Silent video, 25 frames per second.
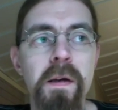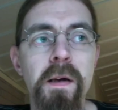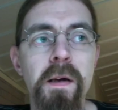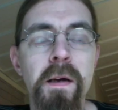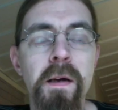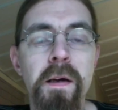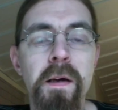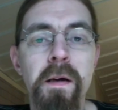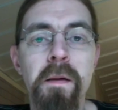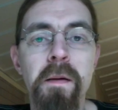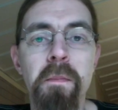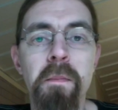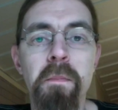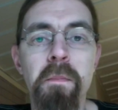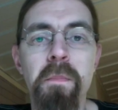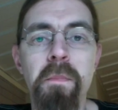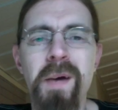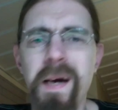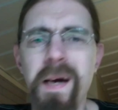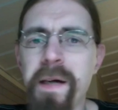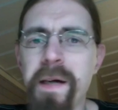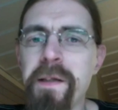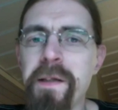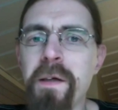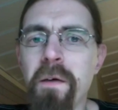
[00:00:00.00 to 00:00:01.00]

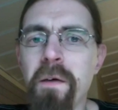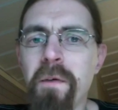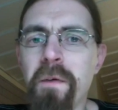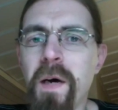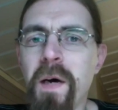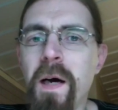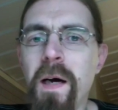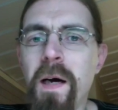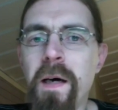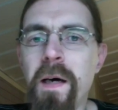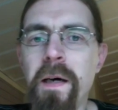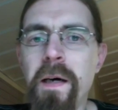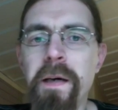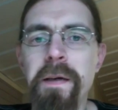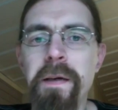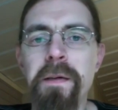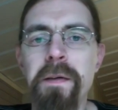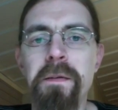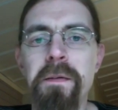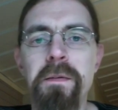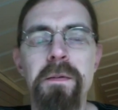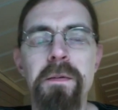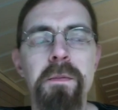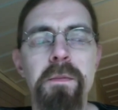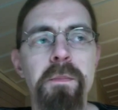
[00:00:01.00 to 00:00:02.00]
kind of high
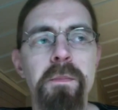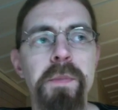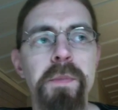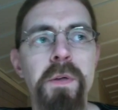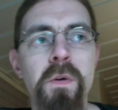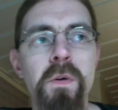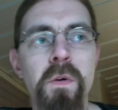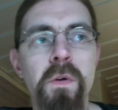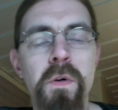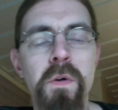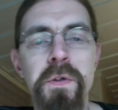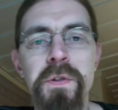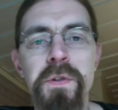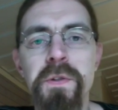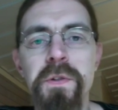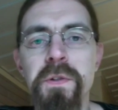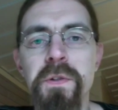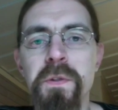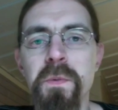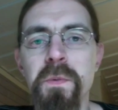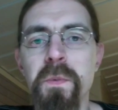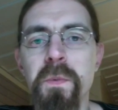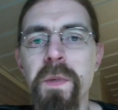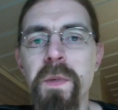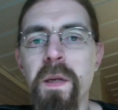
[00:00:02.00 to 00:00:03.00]

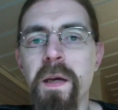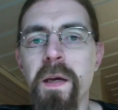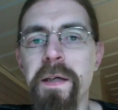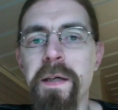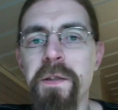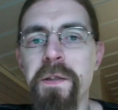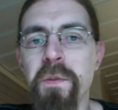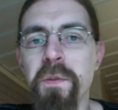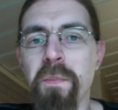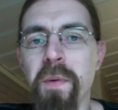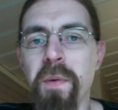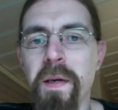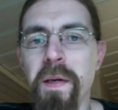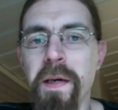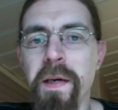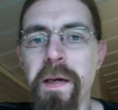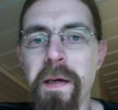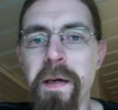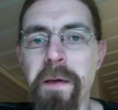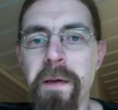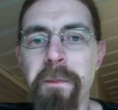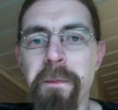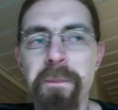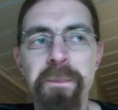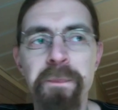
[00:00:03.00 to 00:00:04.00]
because we like to
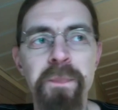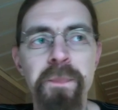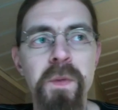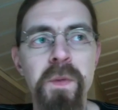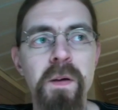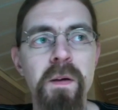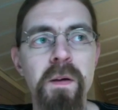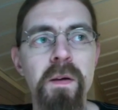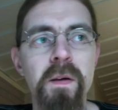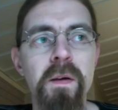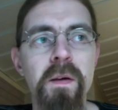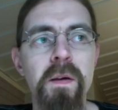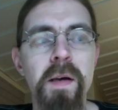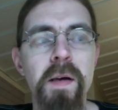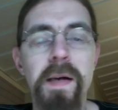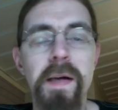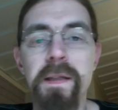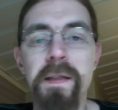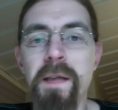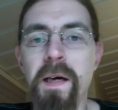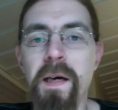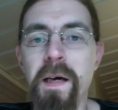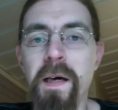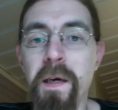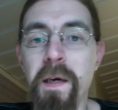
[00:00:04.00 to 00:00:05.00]
play at
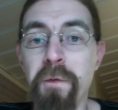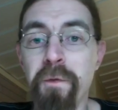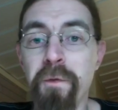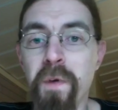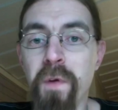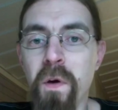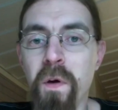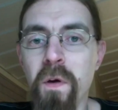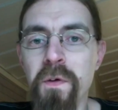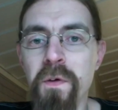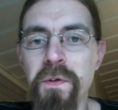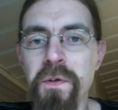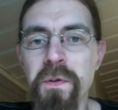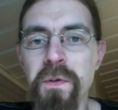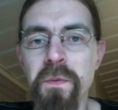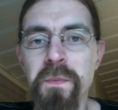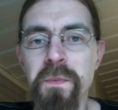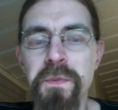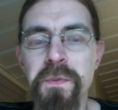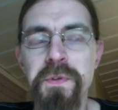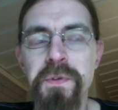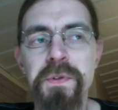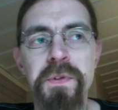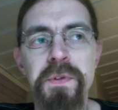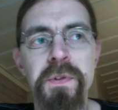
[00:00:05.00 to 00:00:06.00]
high
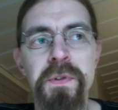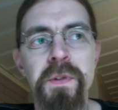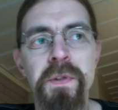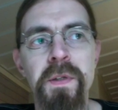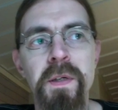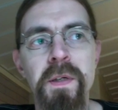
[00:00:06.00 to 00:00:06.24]
volumes.